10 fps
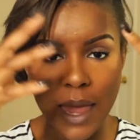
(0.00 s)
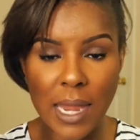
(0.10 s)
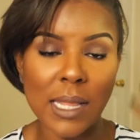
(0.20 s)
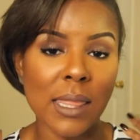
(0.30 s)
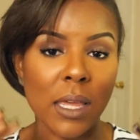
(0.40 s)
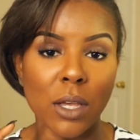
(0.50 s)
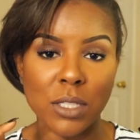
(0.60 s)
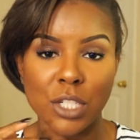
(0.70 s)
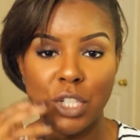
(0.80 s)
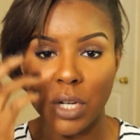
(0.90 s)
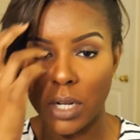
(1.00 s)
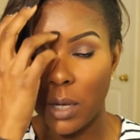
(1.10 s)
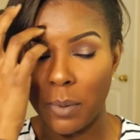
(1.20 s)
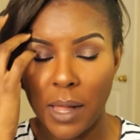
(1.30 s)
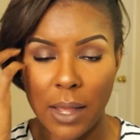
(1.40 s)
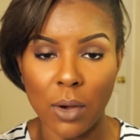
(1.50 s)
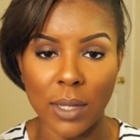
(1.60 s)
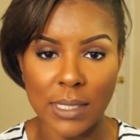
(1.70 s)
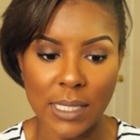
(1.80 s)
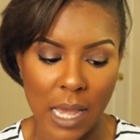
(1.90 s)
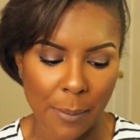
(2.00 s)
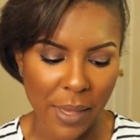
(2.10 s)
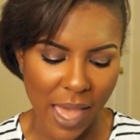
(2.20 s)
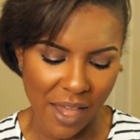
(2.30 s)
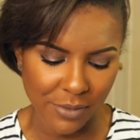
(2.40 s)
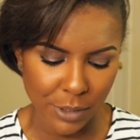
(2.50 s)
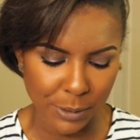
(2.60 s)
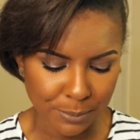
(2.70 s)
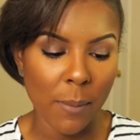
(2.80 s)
anything else that you're gonna apply on top after.